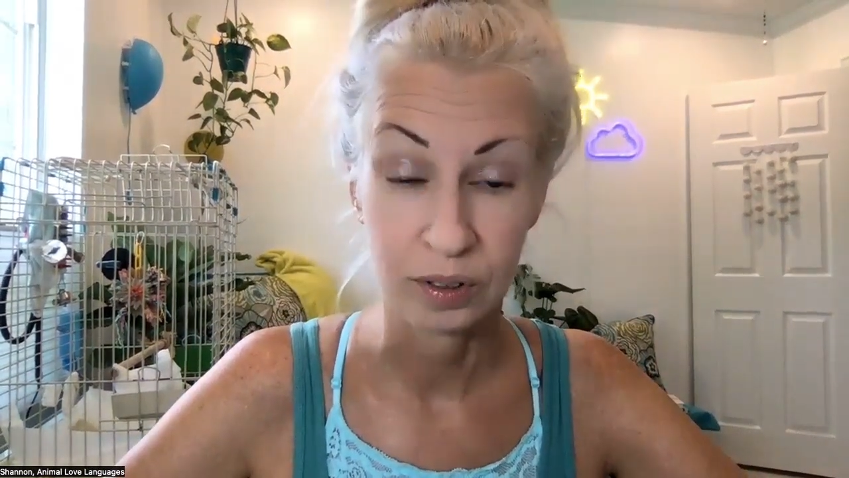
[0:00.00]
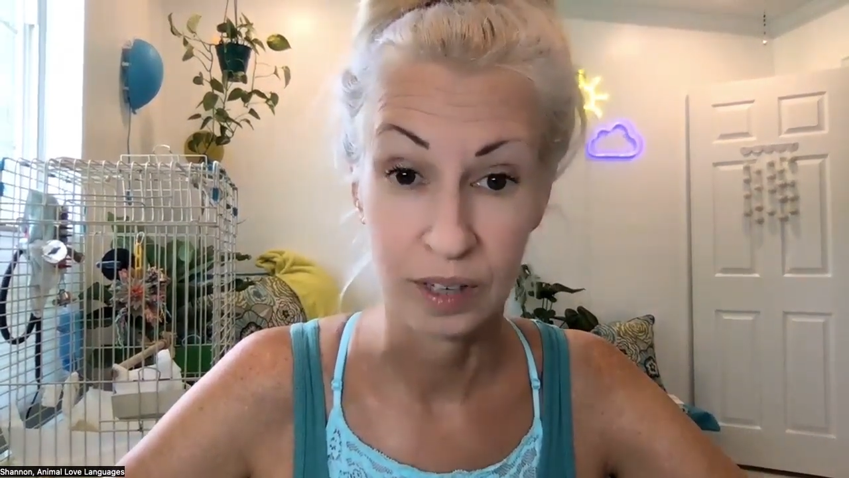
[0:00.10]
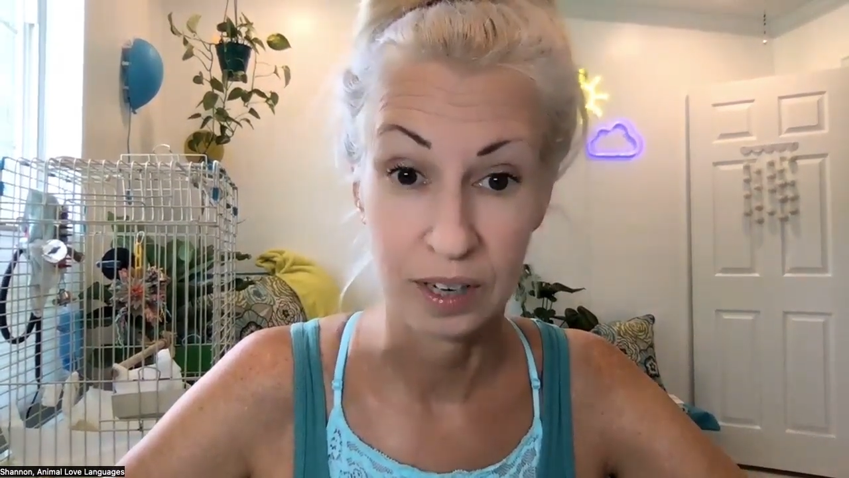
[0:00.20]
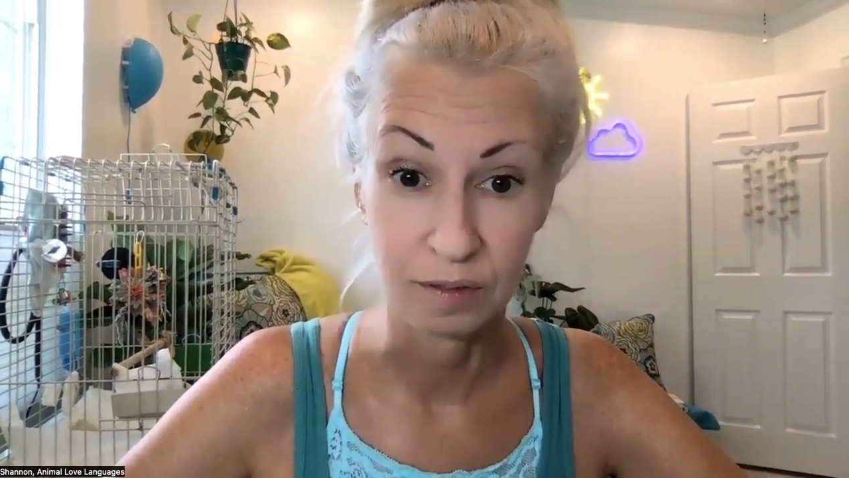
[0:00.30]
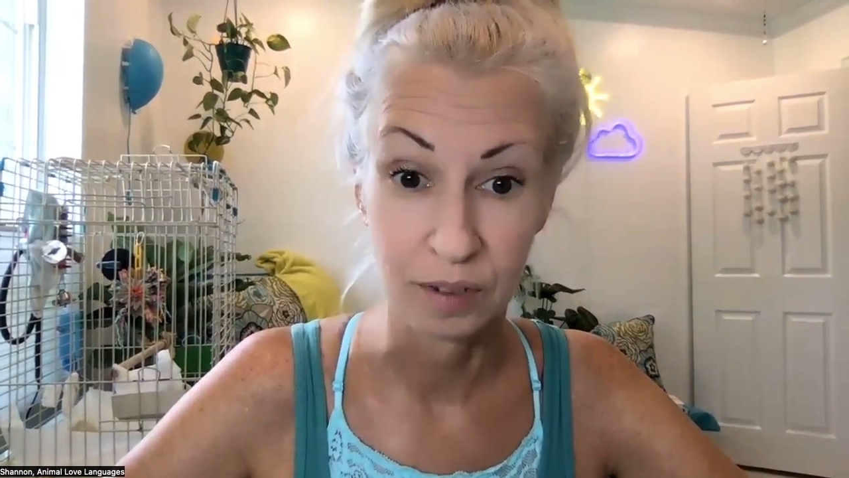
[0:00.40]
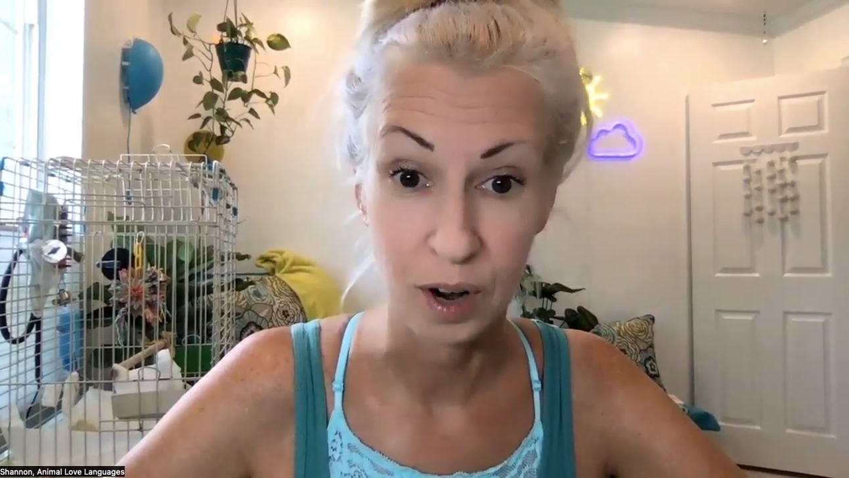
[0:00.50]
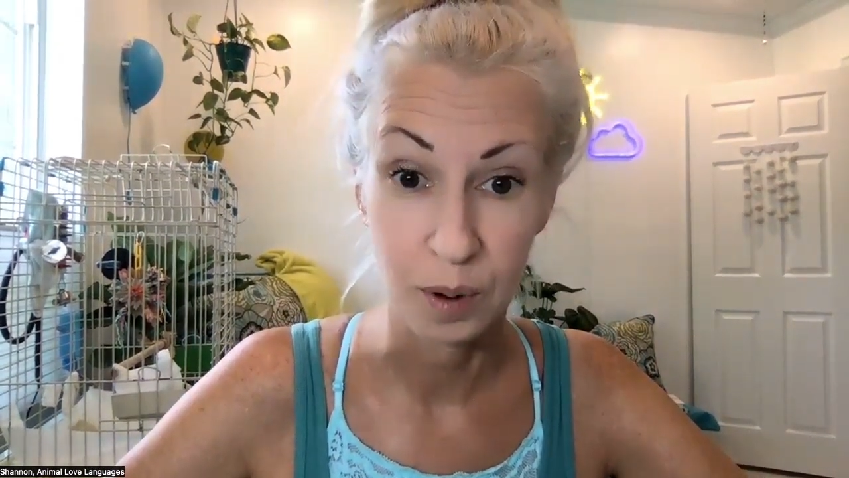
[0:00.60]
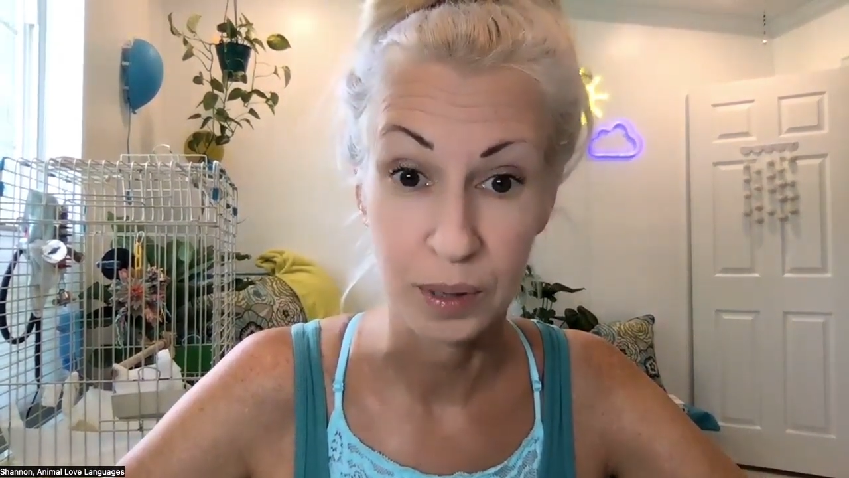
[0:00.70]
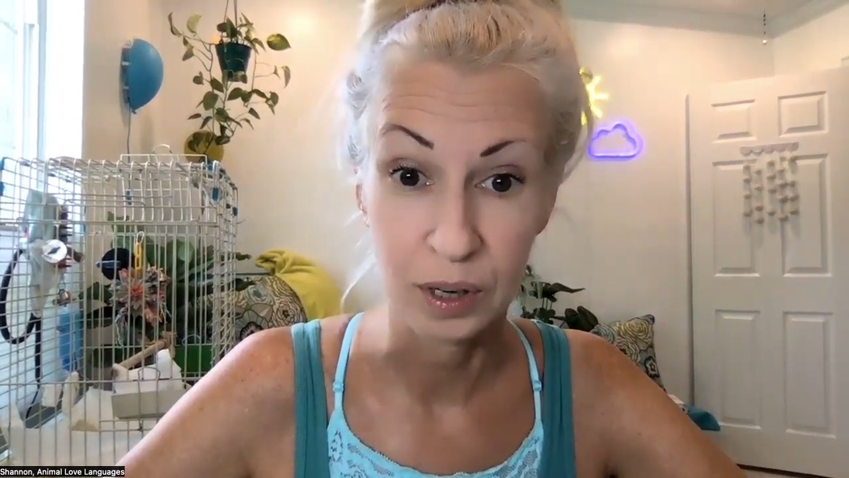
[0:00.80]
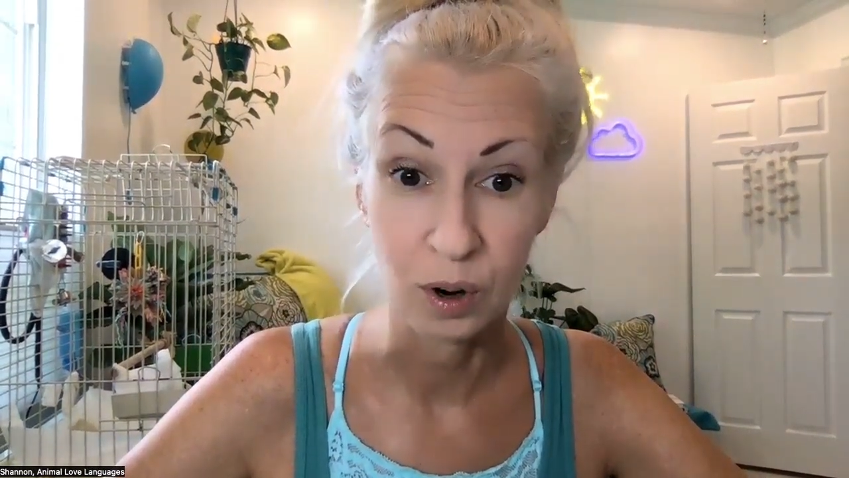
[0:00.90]
and
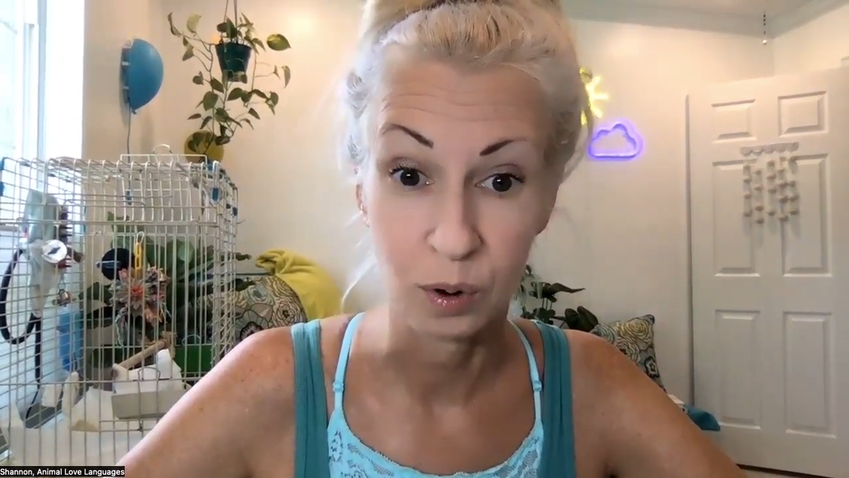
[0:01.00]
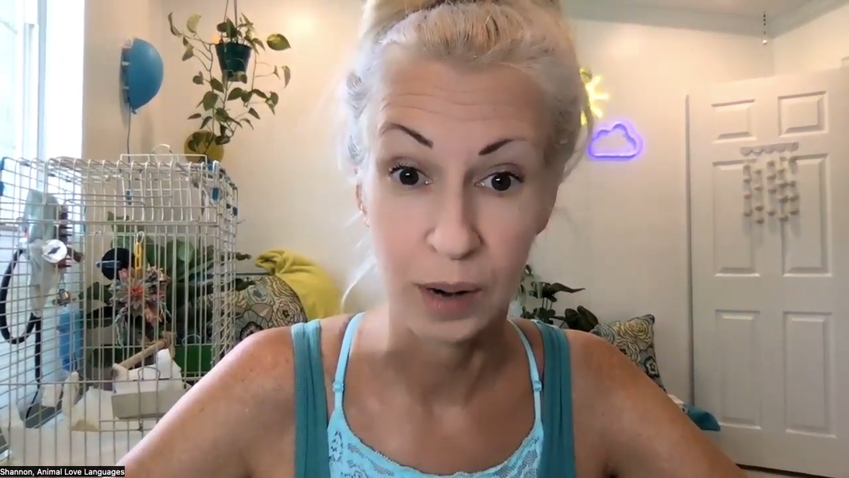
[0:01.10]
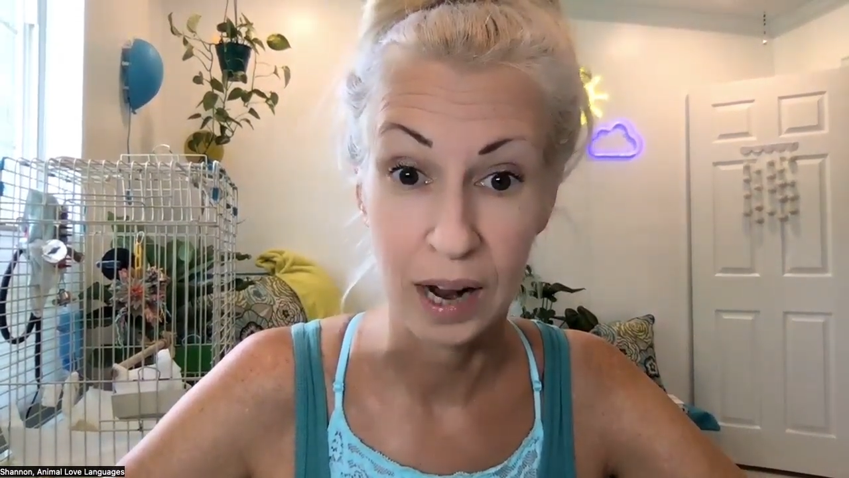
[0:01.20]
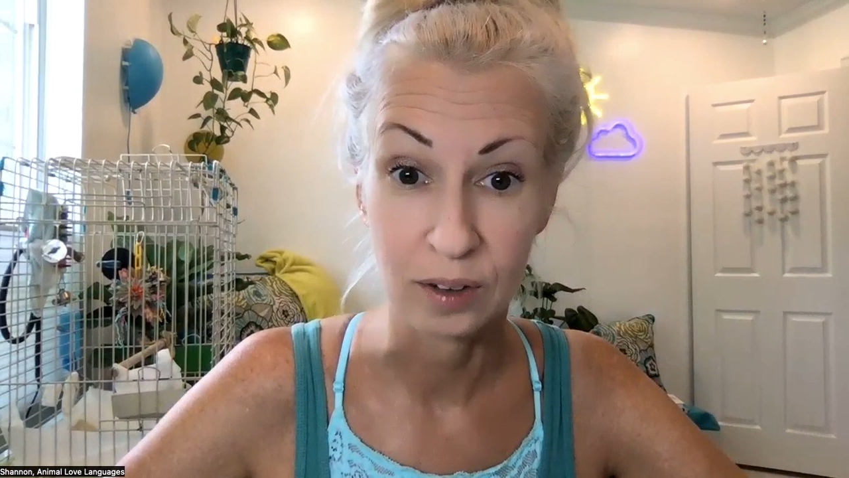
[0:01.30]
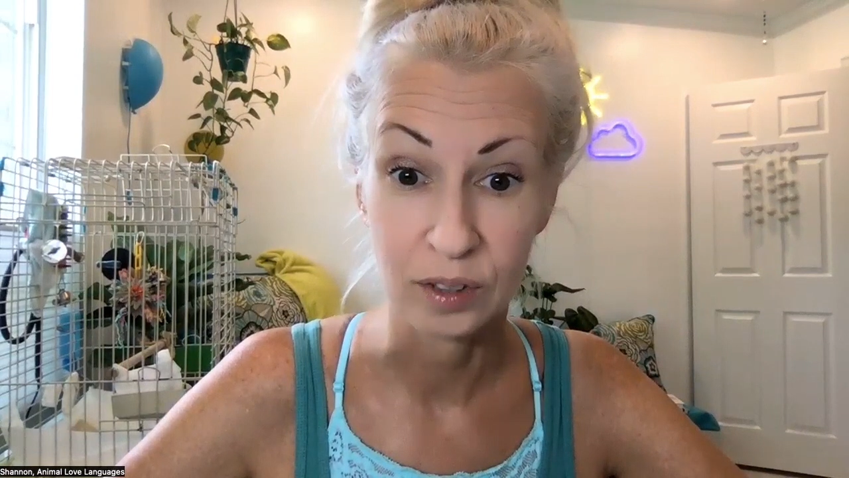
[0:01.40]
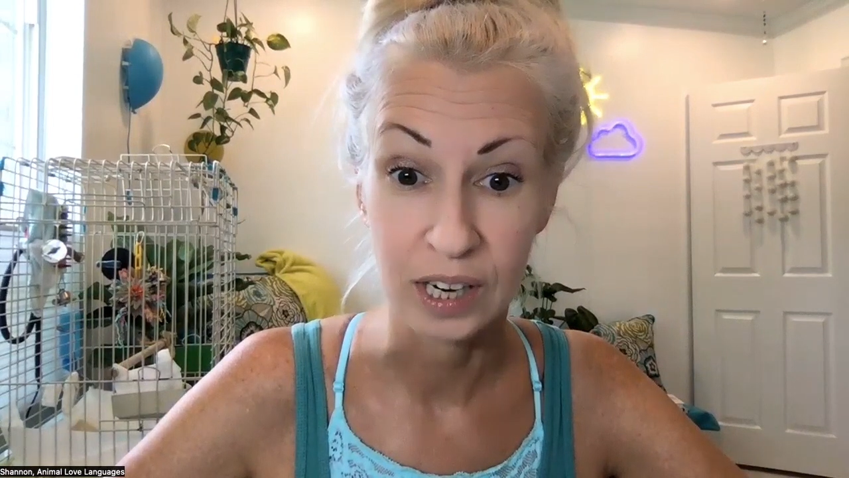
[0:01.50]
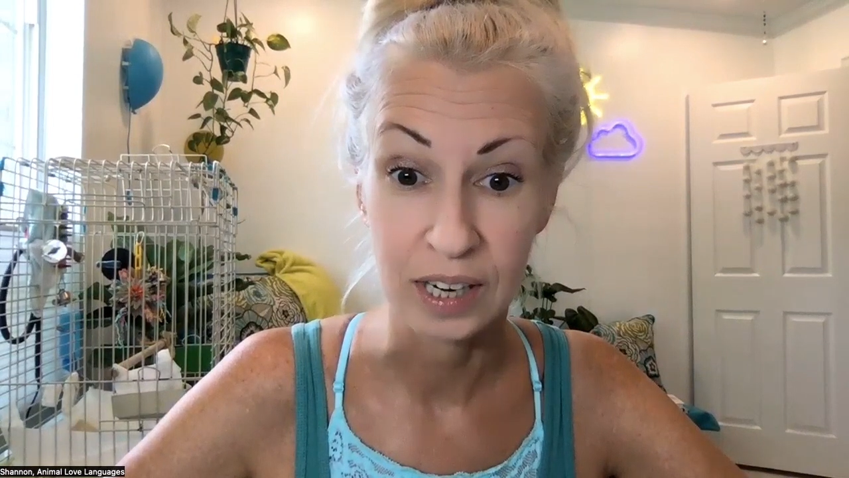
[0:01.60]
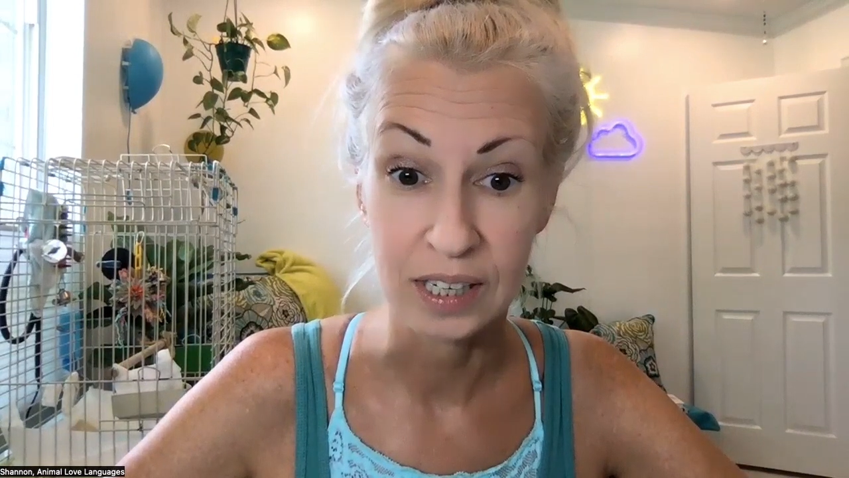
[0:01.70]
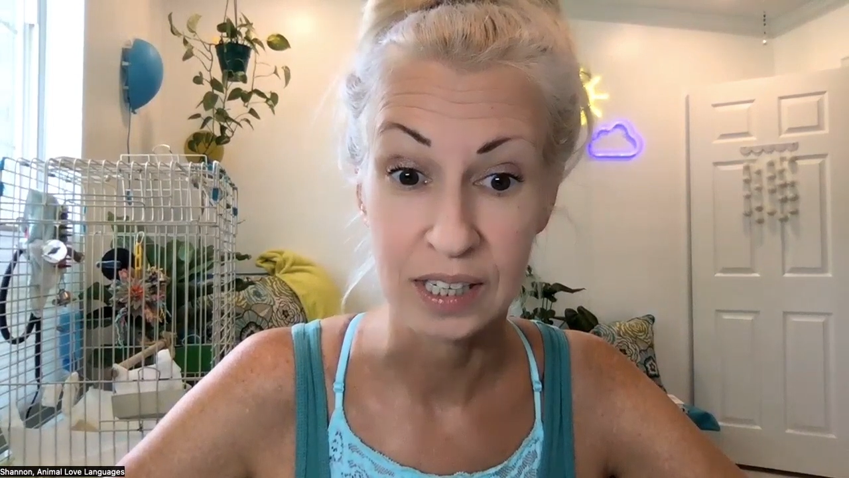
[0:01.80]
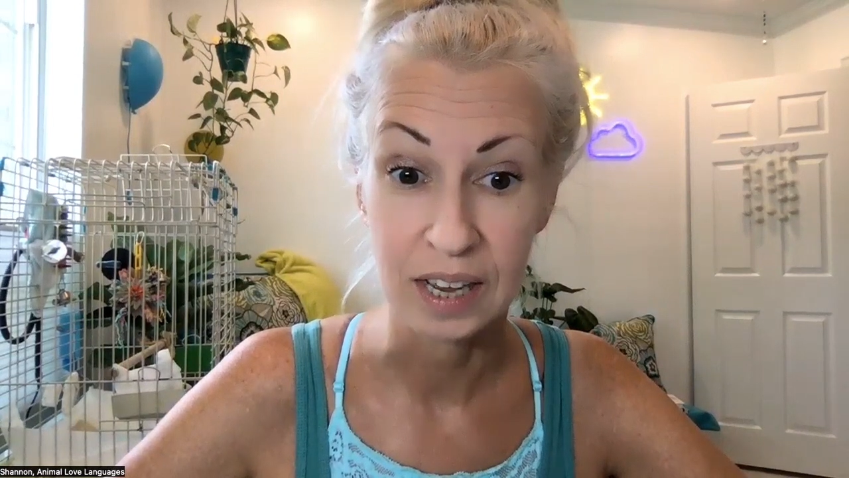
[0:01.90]
environment around us.